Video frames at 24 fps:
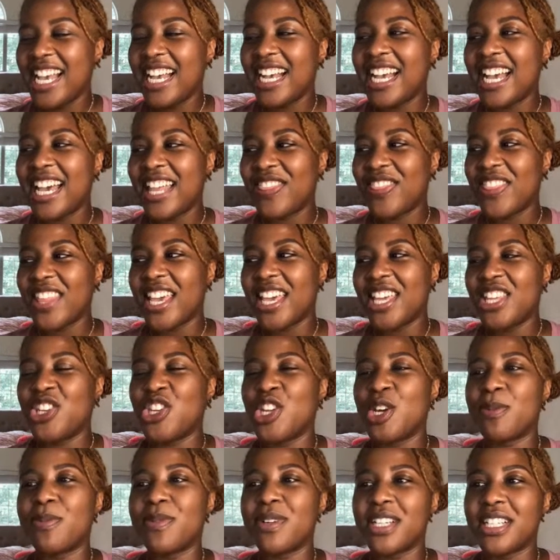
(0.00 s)
And then
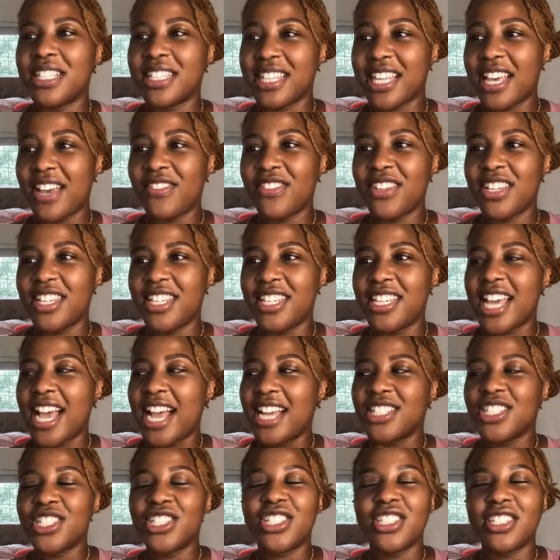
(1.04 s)
number 11,
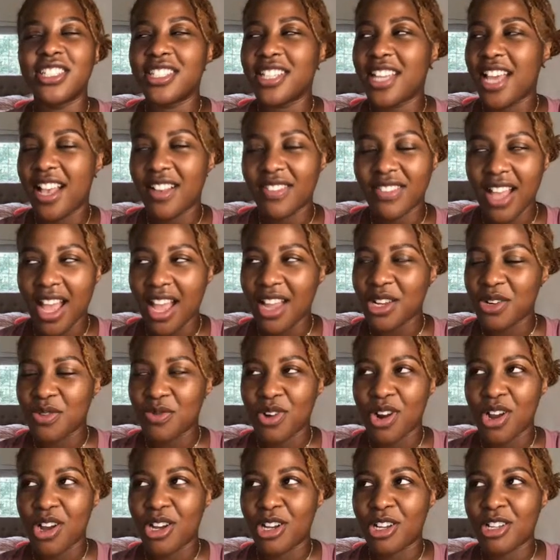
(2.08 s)
I shouldn't have gotten
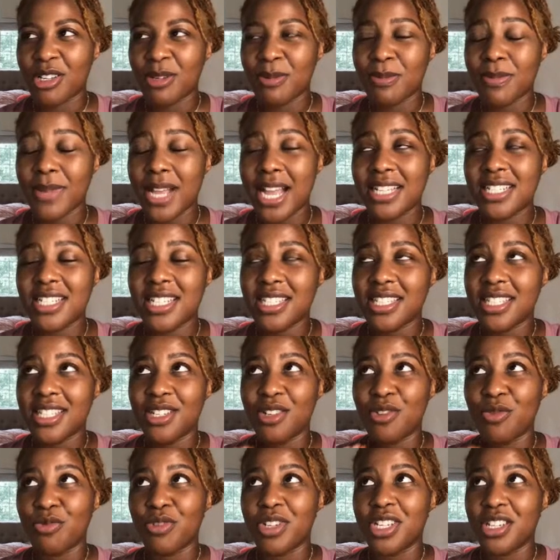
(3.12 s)
wrong. I just
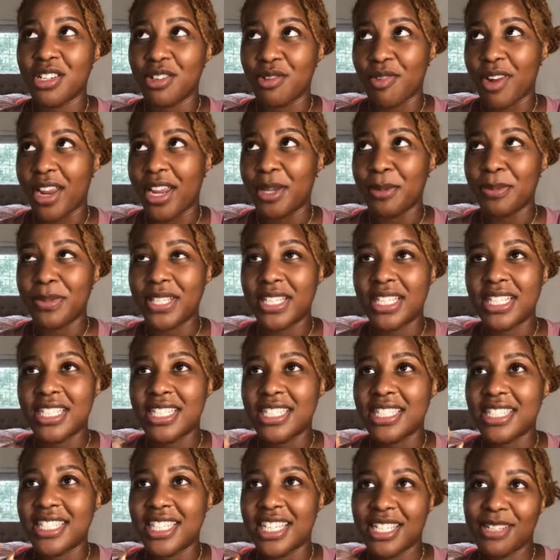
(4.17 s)
didn't read it right
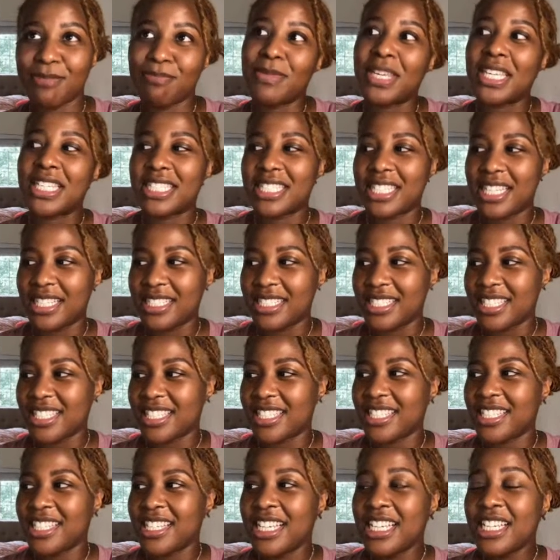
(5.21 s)
because it makes sense.